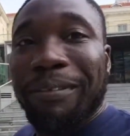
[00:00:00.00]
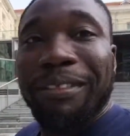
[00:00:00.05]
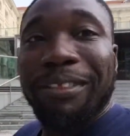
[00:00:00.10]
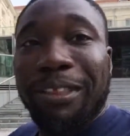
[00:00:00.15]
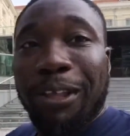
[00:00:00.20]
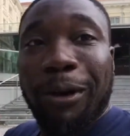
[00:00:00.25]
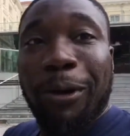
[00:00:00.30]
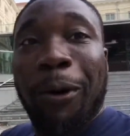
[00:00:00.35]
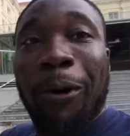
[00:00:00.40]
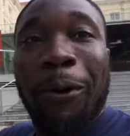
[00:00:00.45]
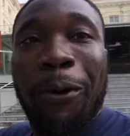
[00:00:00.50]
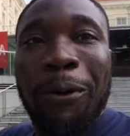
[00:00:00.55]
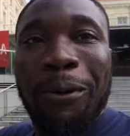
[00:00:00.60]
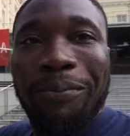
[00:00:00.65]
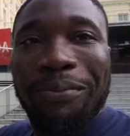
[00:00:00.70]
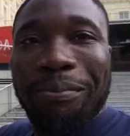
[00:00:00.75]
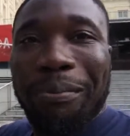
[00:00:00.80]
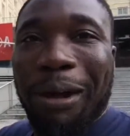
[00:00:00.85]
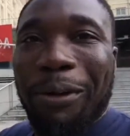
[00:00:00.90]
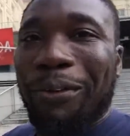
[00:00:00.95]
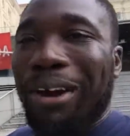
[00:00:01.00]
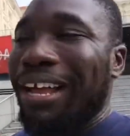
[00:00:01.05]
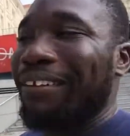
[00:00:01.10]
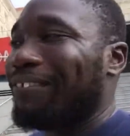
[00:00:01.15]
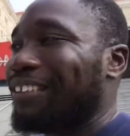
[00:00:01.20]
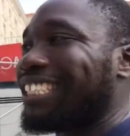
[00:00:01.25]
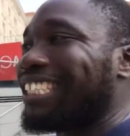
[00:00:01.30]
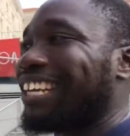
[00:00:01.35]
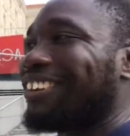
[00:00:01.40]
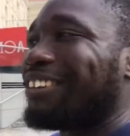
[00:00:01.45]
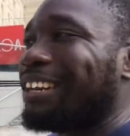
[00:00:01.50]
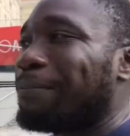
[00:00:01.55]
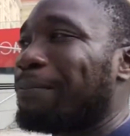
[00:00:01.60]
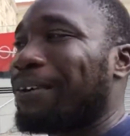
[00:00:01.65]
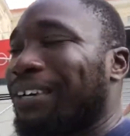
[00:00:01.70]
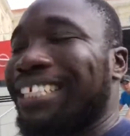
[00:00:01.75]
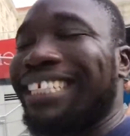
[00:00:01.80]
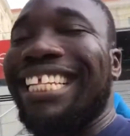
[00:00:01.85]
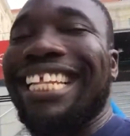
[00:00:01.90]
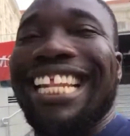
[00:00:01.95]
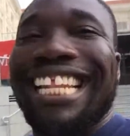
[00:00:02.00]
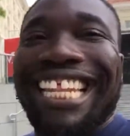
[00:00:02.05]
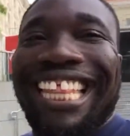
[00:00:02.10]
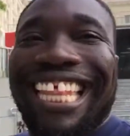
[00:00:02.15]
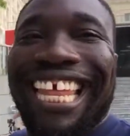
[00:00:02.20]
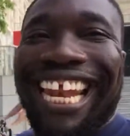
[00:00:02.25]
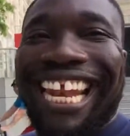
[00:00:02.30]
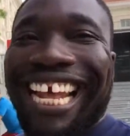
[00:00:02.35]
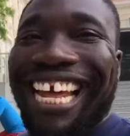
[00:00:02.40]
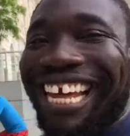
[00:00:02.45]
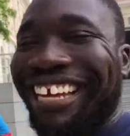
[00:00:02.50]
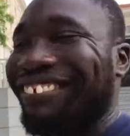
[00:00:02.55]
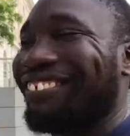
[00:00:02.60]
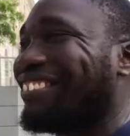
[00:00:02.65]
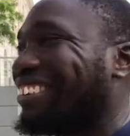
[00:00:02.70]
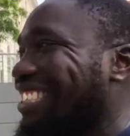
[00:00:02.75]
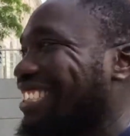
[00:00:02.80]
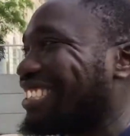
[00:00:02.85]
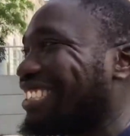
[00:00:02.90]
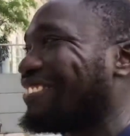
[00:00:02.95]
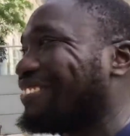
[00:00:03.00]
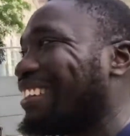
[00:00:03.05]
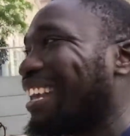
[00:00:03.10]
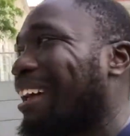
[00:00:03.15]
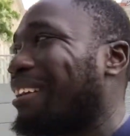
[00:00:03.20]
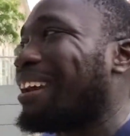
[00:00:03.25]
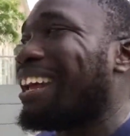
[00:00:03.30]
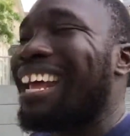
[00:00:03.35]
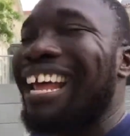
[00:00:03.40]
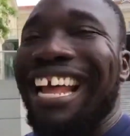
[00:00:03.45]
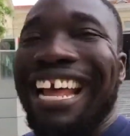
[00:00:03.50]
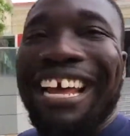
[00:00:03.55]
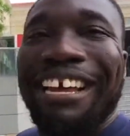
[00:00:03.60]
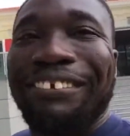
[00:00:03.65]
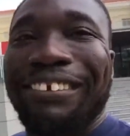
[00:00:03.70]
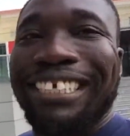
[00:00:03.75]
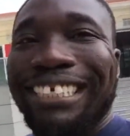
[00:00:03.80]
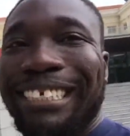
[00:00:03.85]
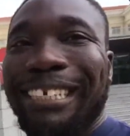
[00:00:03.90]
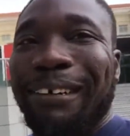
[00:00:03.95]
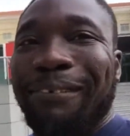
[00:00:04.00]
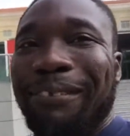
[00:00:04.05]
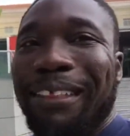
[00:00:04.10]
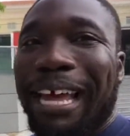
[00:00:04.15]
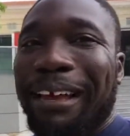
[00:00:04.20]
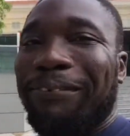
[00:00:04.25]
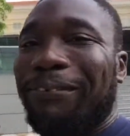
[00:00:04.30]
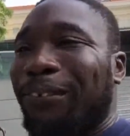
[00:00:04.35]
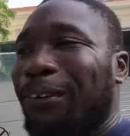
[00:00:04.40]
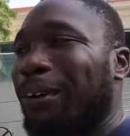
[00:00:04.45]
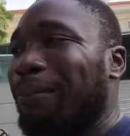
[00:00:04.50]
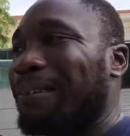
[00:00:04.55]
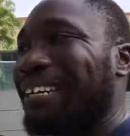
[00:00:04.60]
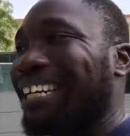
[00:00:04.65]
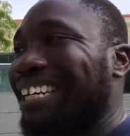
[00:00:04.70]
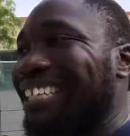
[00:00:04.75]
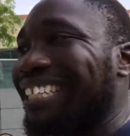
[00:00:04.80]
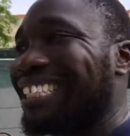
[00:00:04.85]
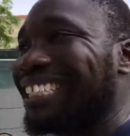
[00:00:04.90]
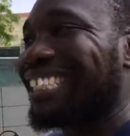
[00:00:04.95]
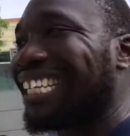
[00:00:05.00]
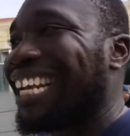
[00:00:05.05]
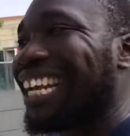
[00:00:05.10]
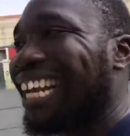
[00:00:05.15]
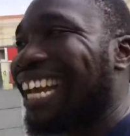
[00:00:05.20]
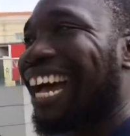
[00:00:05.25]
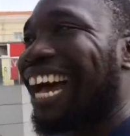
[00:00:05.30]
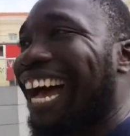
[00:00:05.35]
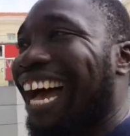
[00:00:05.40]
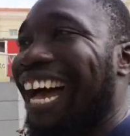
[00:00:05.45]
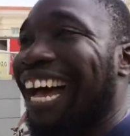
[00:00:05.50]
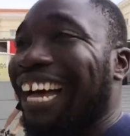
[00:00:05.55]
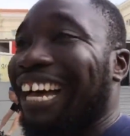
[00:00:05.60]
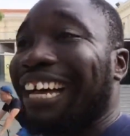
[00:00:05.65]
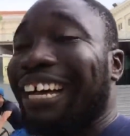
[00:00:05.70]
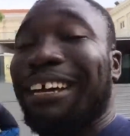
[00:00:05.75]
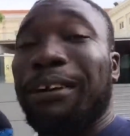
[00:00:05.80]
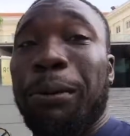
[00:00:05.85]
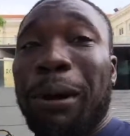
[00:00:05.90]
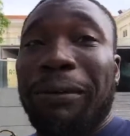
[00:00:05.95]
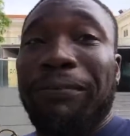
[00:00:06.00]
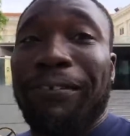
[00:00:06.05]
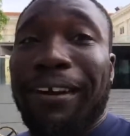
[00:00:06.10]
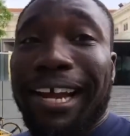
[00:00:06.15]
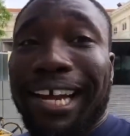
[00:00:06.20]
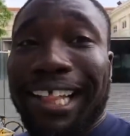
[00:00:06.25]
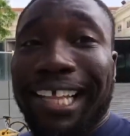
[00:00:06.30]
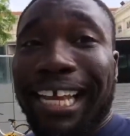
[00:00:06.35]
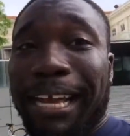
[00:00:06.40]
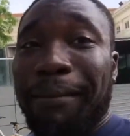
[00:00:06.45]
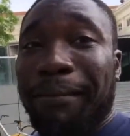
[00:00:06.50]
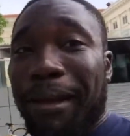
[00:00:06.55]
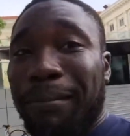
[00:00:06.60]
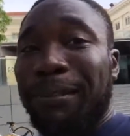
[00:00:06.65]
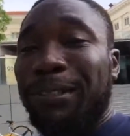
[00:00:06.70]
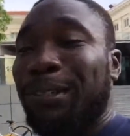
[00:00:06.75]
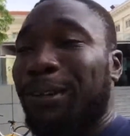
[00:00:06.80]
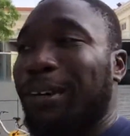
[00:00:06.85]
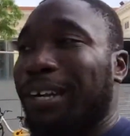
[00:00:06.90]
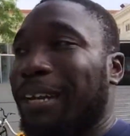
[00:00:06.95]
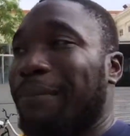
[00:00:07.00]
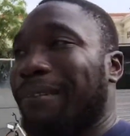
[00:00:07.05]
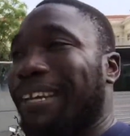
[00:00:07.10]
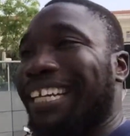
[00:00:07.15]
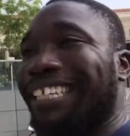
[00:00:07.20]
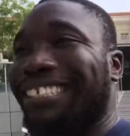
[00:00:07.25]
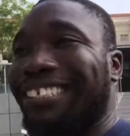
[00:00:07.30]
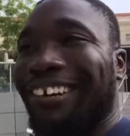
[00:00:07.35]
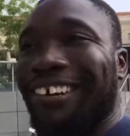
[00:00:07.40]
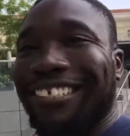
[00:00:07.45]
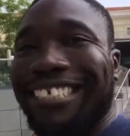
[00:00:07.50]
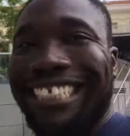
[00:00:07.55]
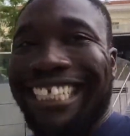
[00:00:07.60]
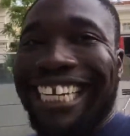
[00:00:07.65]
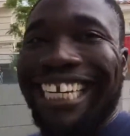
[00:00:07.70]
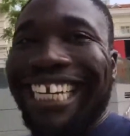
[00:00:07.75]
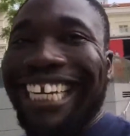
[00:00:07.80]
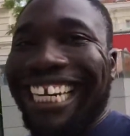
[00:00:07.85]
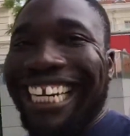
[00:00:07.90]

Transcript: Nicole, my wife, is the only person that I reserve that for because, quite frankly, I'm sure it can be exhausting